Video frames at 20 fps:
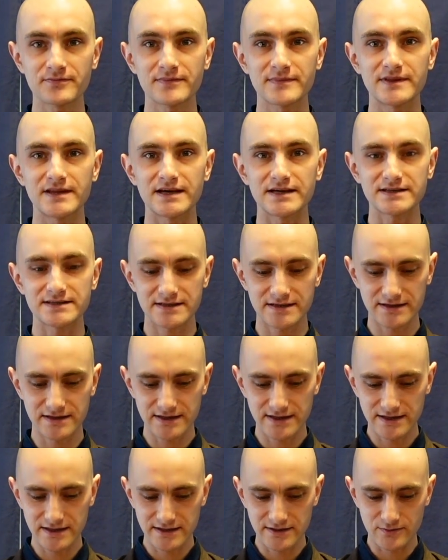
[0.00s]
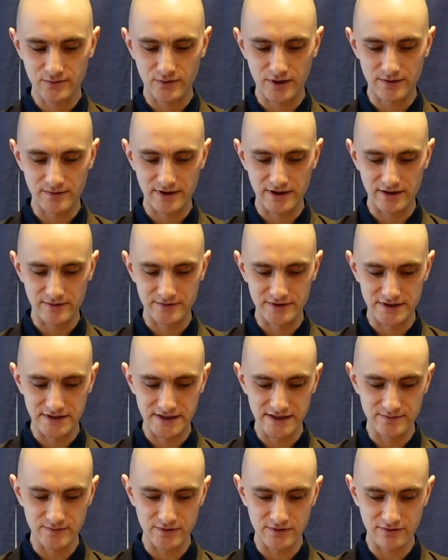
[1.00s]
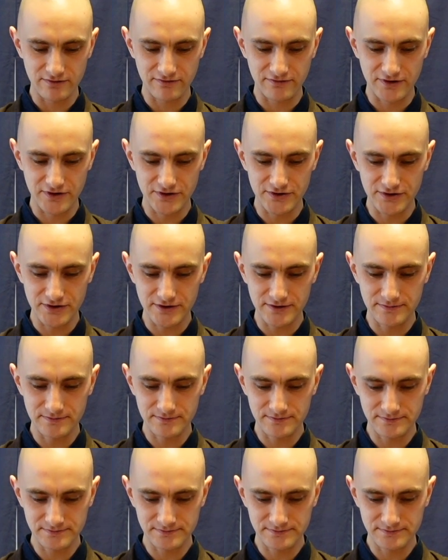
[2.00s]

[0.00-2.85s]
Next, warming up the tea bowl further.